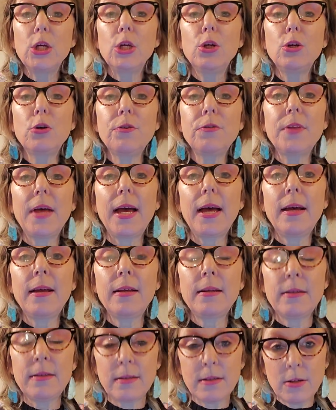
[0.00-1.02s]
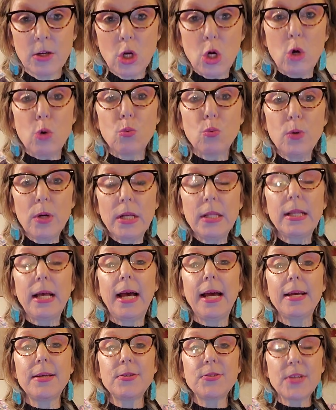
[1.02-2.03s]
you'll then
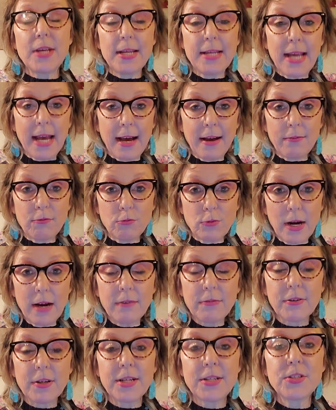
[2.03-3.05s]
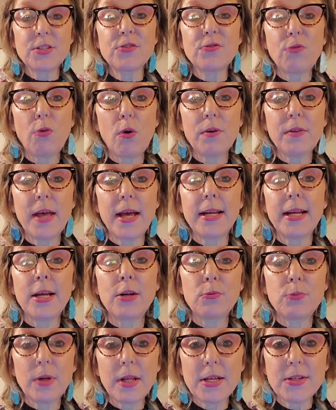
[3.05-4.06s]
realize and have reverence for that
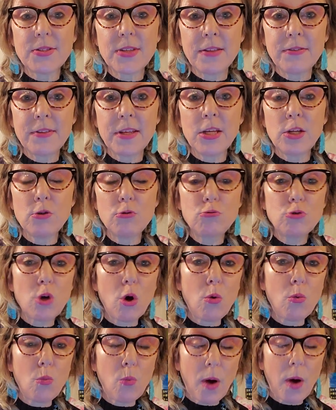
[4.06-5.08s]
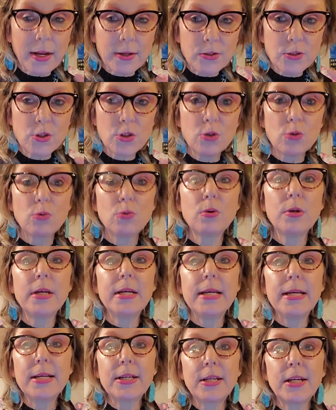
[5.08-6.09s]
and realize then that you don't want to
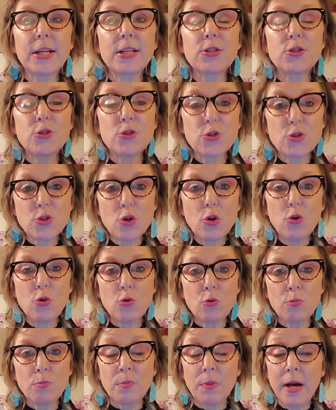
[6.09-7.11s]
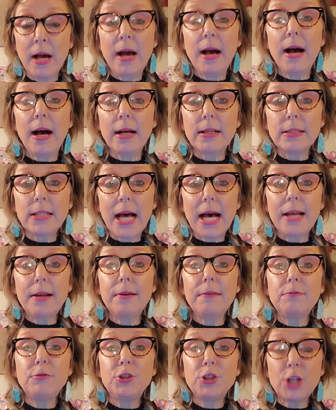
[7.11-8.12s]
consume a lot
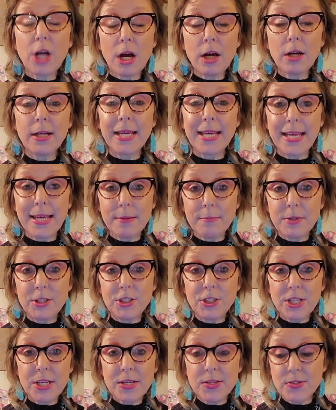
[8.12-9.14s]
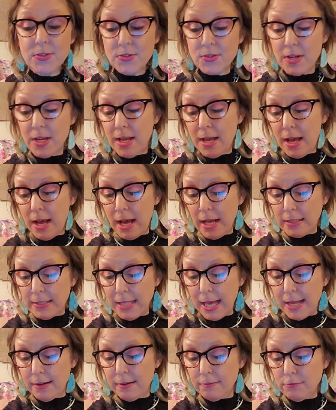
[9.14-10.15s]
of junk images, a
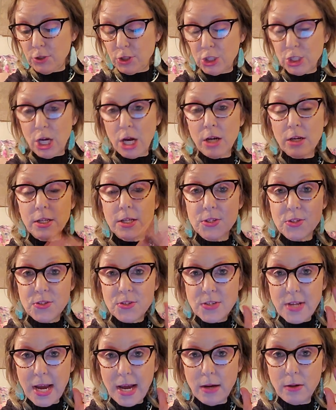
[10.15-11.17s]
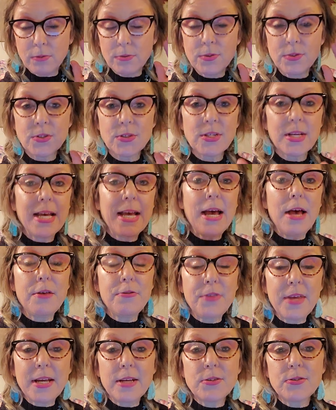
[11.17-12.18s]
lot of junk sounds,
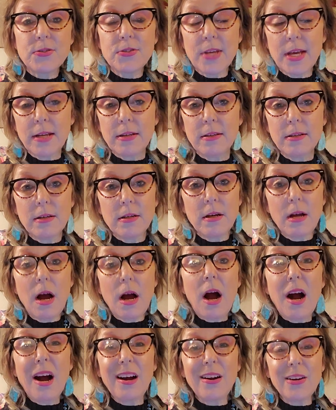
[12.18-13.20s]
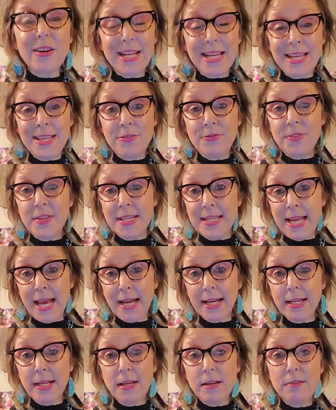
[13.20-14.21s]
things that are in the
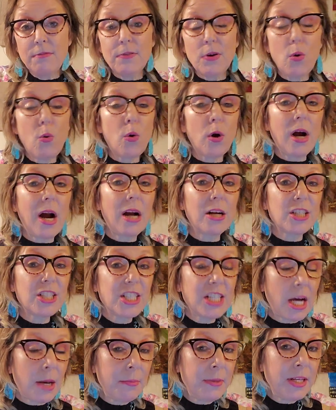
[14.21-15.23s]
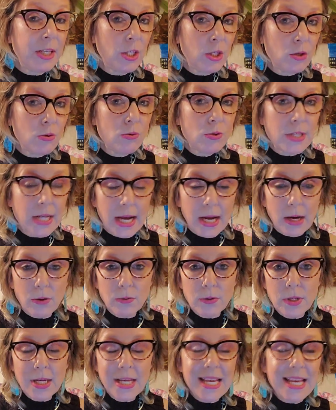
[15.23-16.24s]
negative or are dumbing you
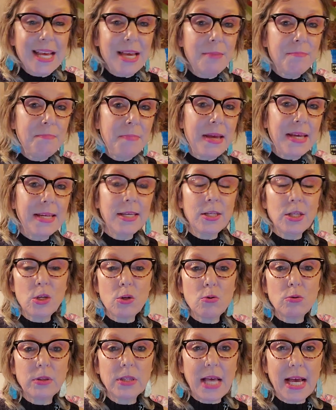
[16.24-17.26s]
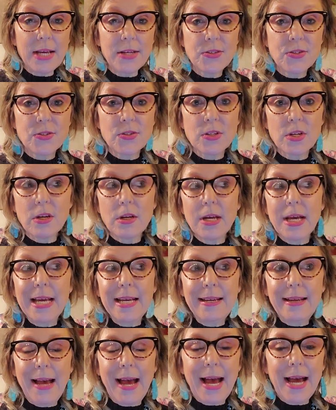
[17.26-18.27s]
down, making you less
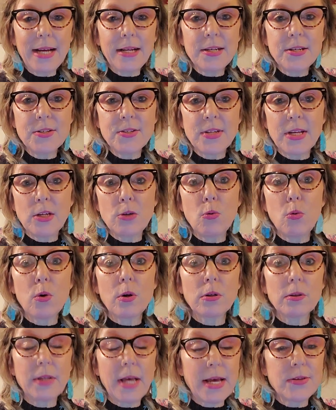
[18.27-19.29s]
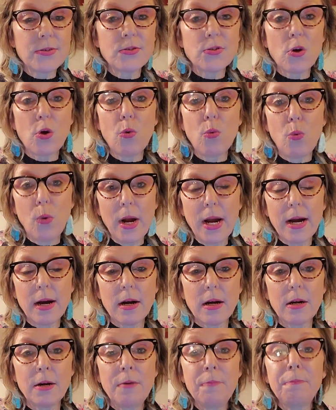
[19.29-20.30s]
cognizant or less
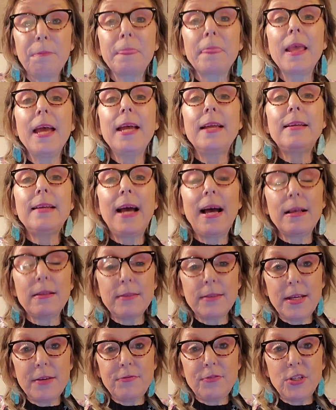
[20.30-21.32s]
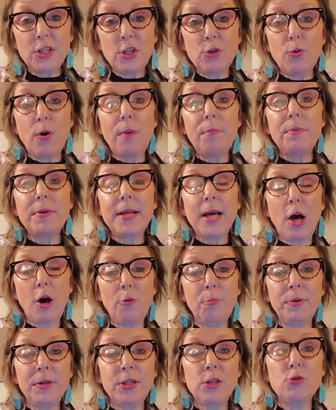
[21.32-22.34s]
aware and not lifting you up and
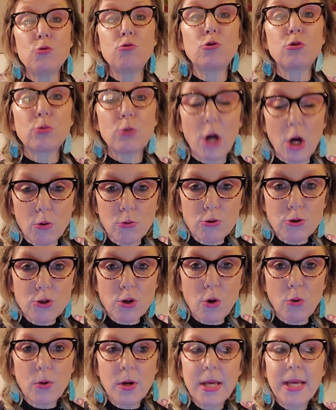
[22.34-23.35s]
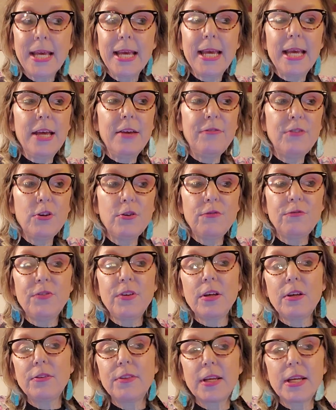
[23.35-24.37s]
helping you grow. So if you
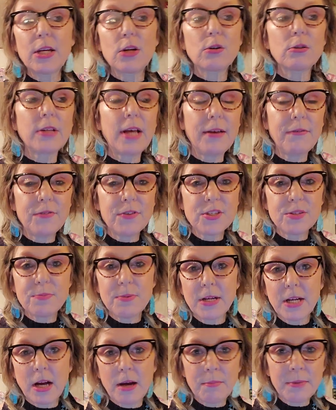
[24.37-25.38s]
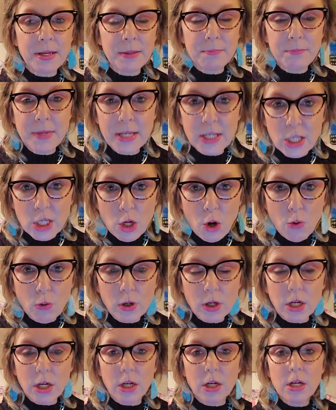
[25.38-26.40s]
feel that your life is becoming
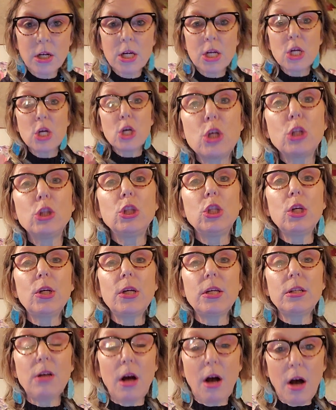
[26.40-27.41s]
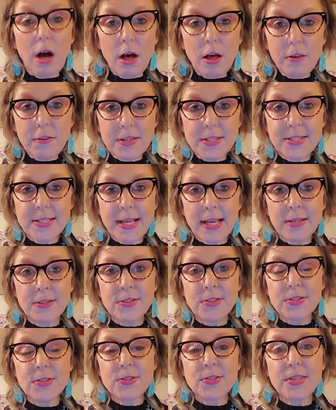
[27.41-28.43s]
mediocre, look at all the
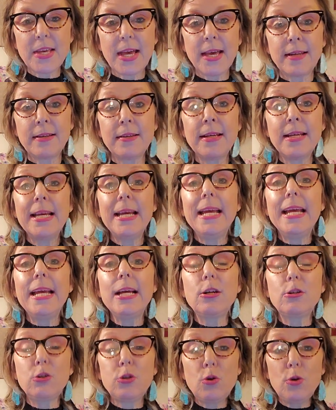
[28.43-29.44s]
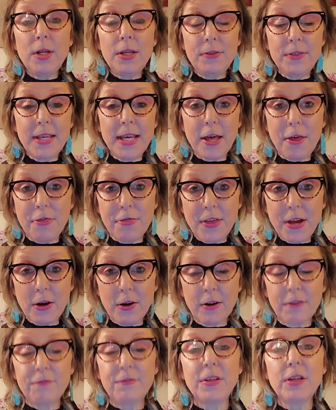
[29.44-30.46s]
senses then including the
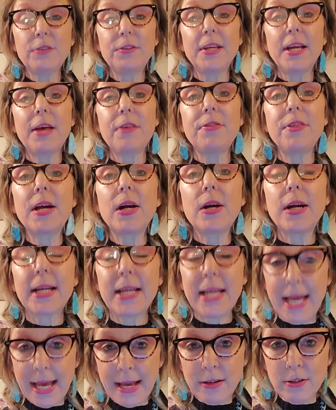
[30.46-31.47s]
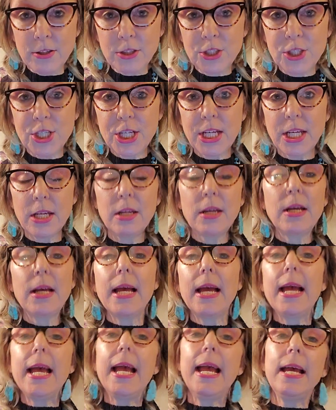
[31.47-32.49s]
etheric field, the etheric energy,
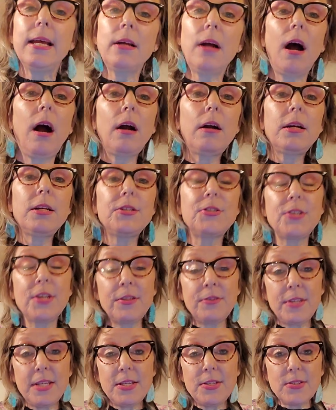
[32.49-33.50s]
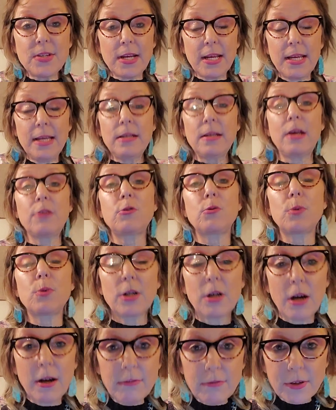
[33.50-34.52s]
in harnessing these in on the
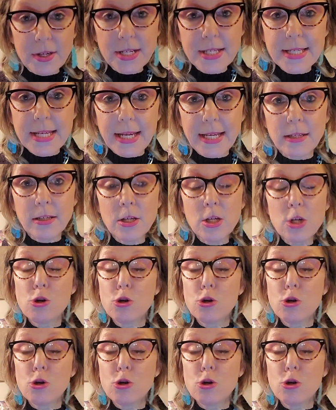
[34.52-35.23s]
recovery date.